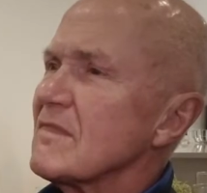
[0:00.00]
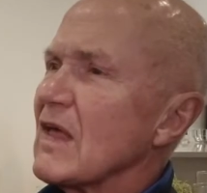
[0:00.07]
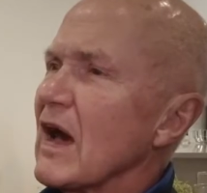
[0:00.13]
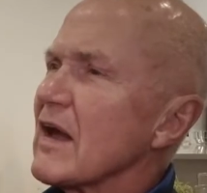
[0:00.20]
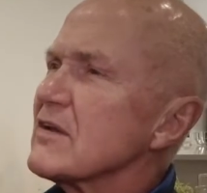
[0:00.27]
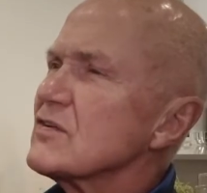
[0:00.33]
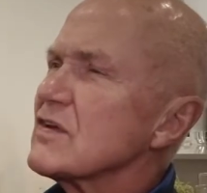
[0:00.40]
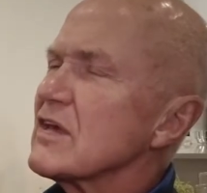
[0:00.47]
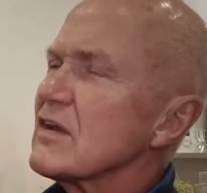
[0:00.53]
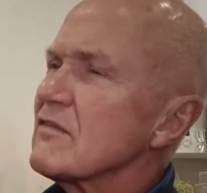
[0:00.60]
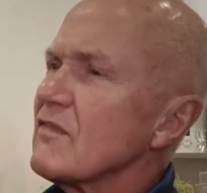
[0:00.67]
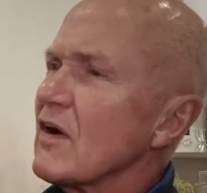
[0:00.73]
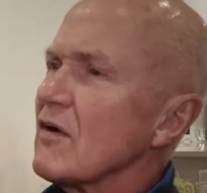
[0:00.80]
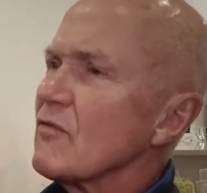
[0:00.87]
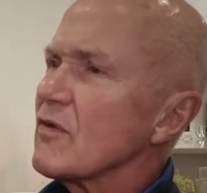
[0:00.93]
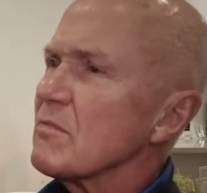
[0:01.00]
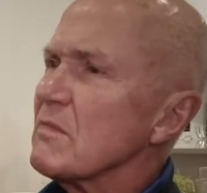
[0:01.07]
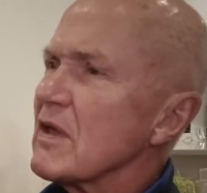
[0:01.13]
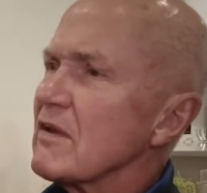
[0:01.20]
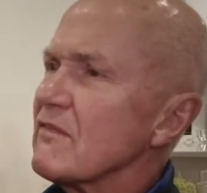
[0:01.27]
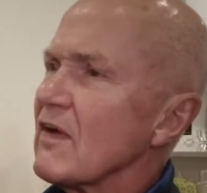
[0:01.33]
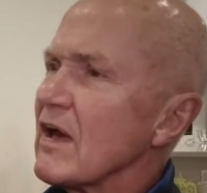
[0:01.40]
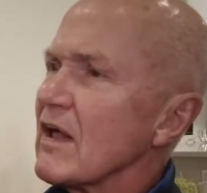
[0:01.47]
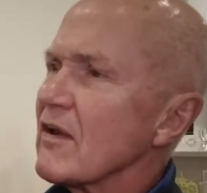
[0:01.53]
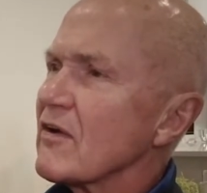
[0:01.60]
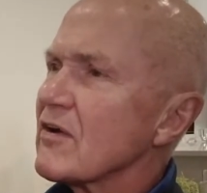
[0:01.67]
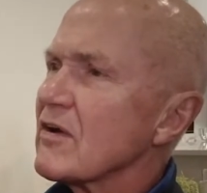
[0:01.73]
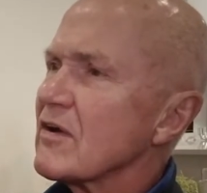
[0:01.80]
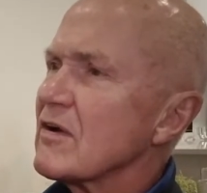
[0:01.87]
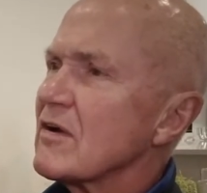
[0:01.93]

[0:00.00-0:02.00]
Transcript: How did you get involved with Men of Valor?